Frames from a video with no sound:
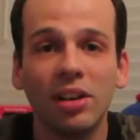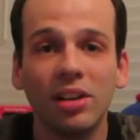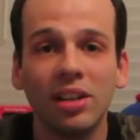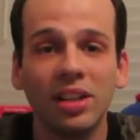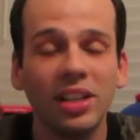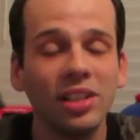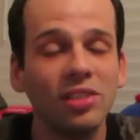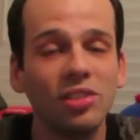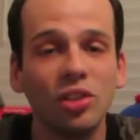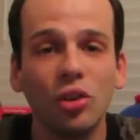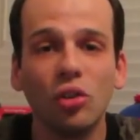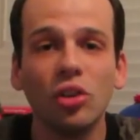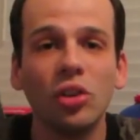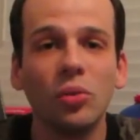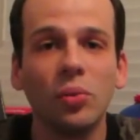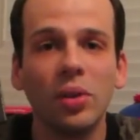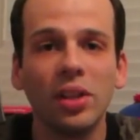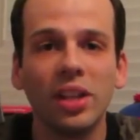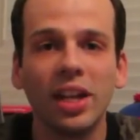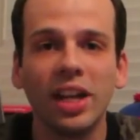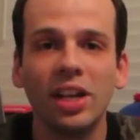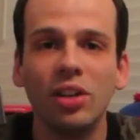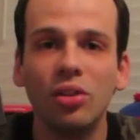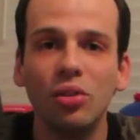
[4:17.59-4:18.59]
and he's the only one
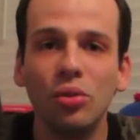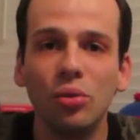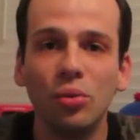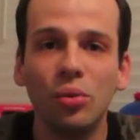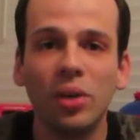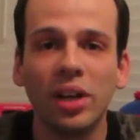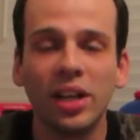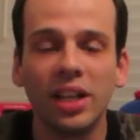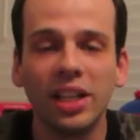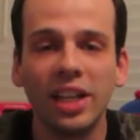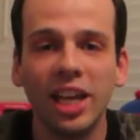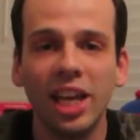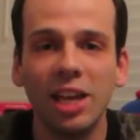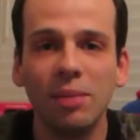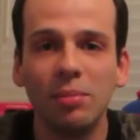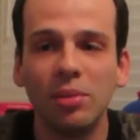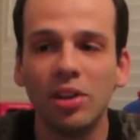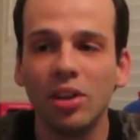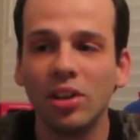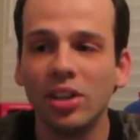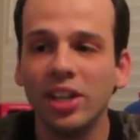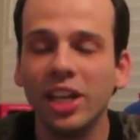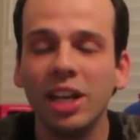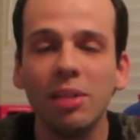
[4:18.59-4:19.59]
that I knew who had a Game
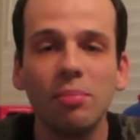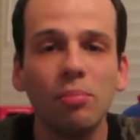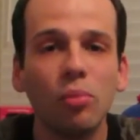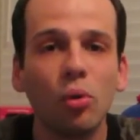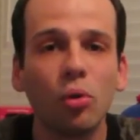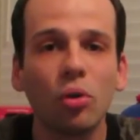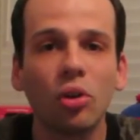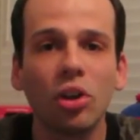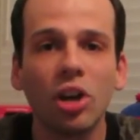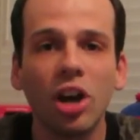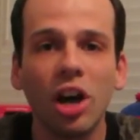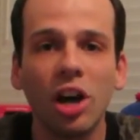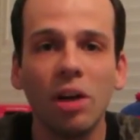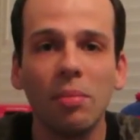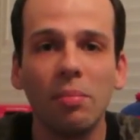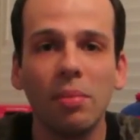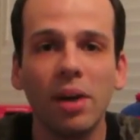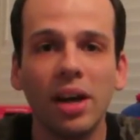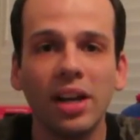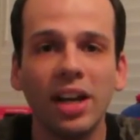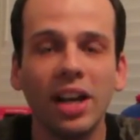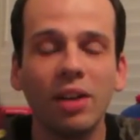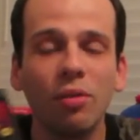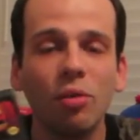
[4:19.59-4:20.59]
Gear, and he had Mortal
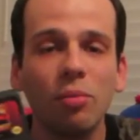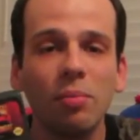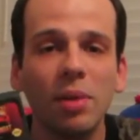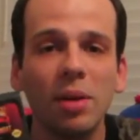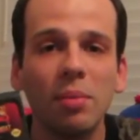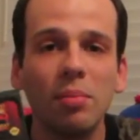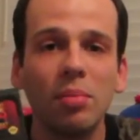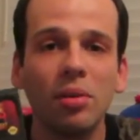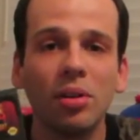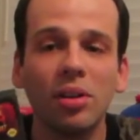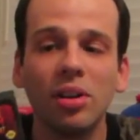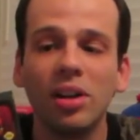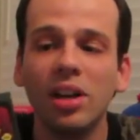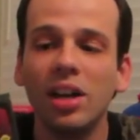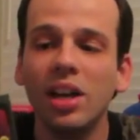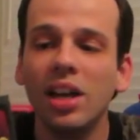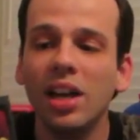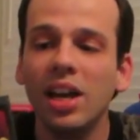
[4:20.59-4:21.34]
Kombat, and I remember